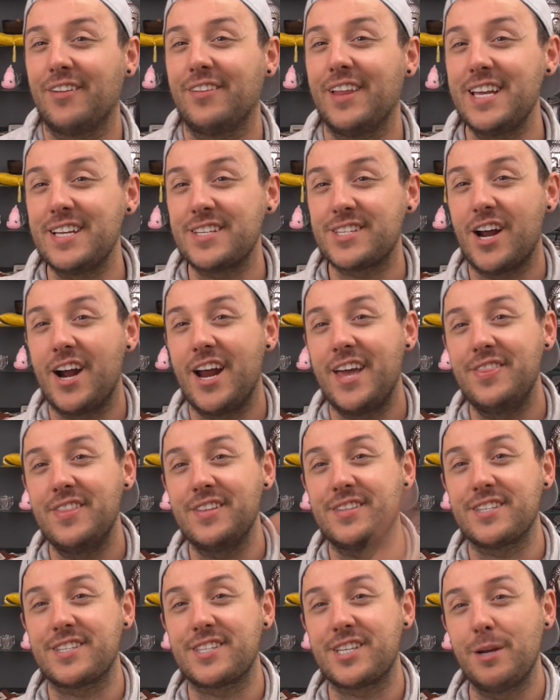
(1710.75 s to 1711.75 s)
The links are in
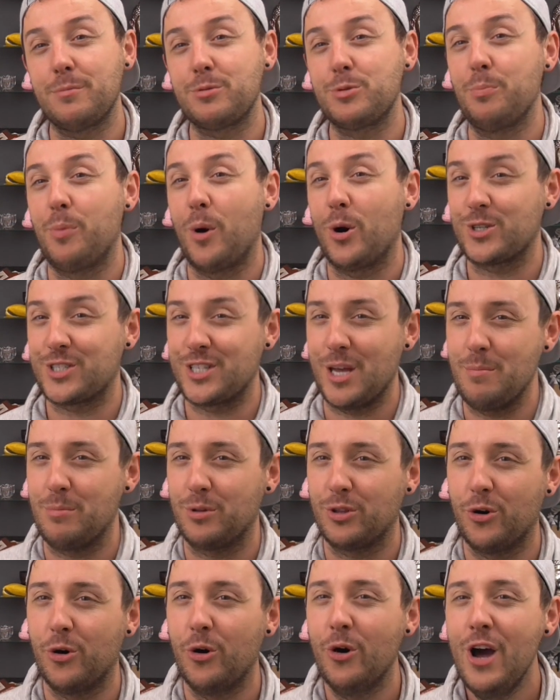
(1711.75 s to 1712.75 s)
the description box down
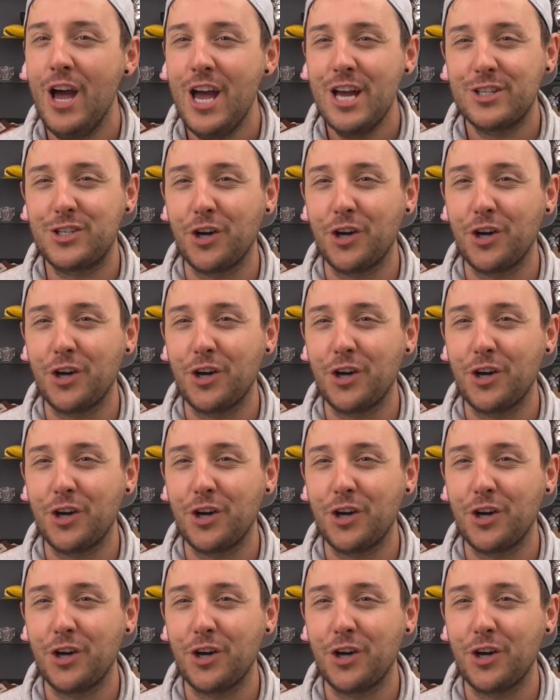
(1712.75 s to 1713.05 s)
below.